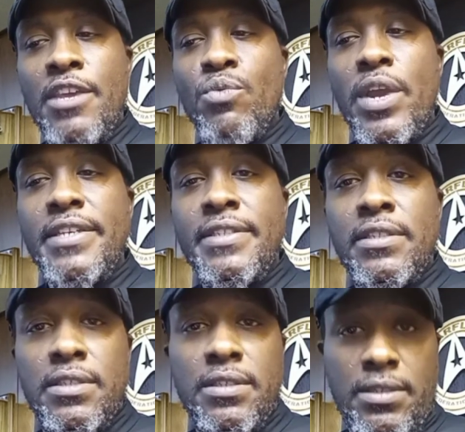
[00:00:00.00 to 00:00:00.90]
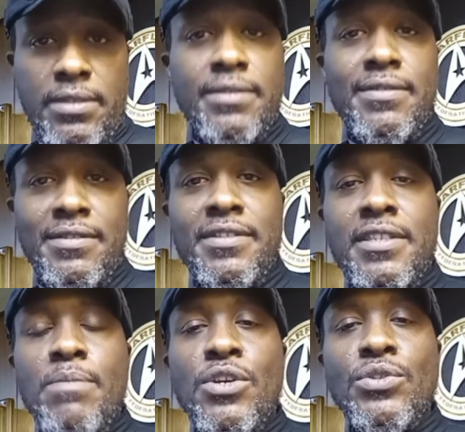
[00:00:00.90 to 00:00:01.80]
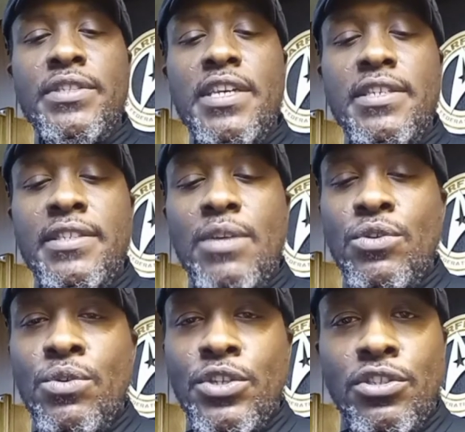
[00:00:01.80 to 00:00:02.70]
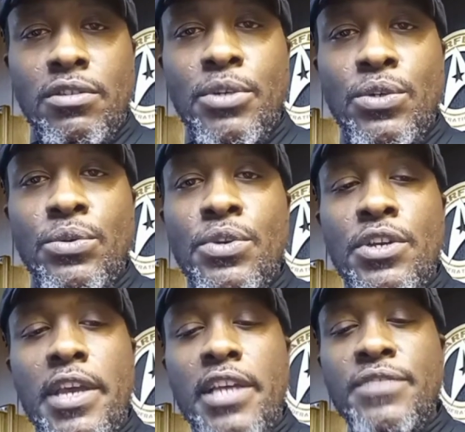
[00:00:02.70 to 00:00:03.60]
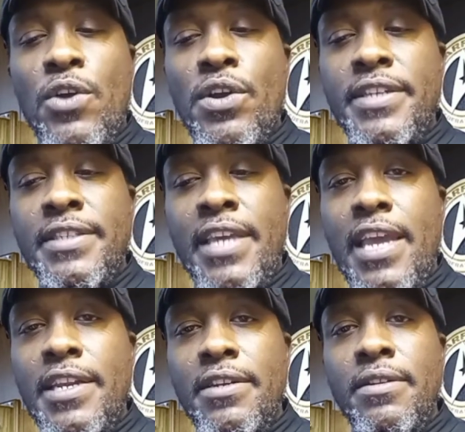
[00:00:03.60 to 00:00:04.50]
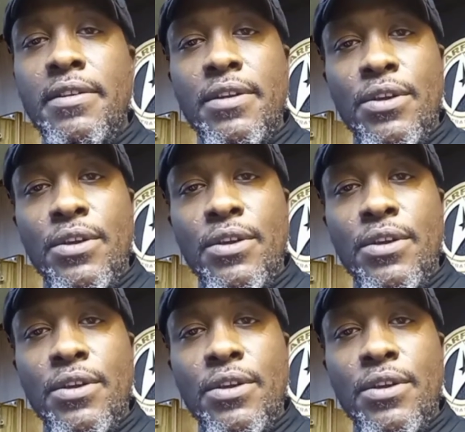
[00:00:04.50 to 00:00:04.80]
erase some of those things that were questionable as far as canon